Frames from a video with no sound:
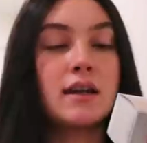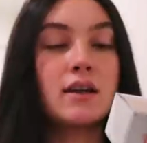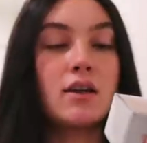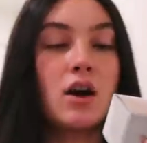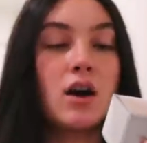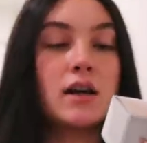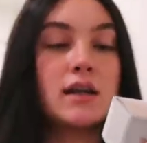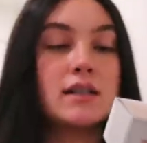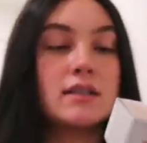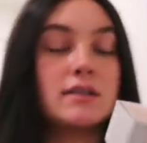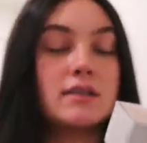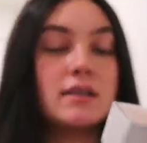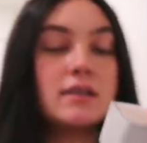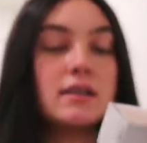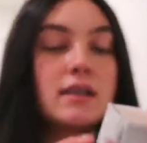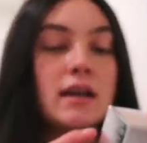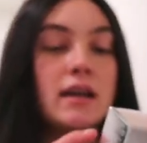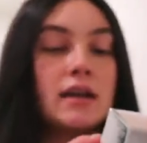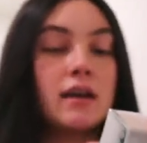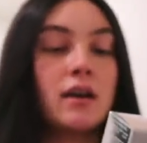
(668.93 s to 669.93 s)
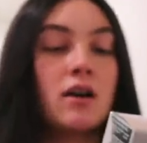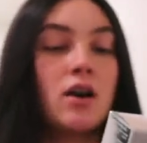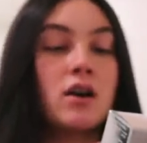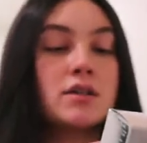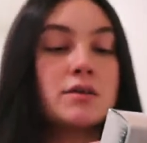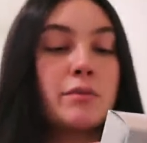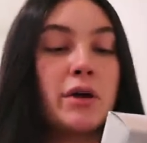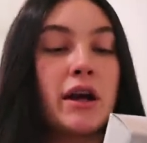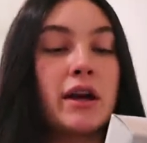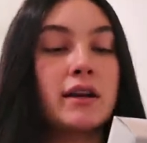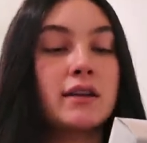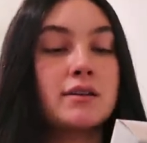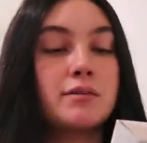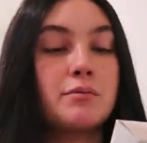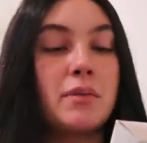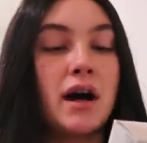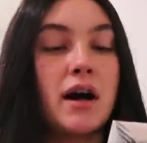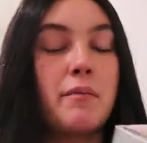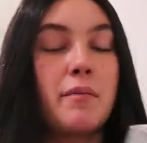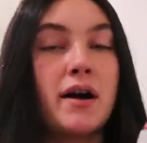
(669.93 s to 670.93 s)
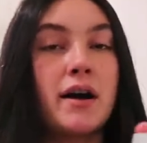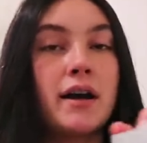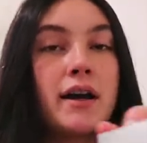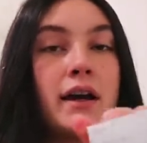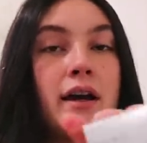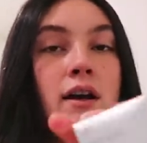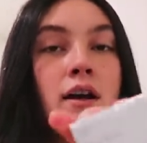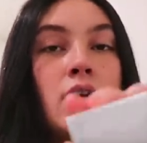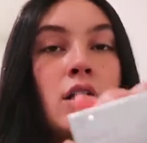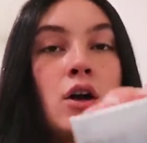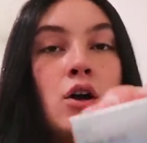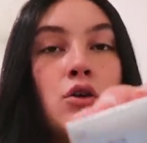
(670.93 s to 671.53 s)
I got is this It Cosmetics Bye Bye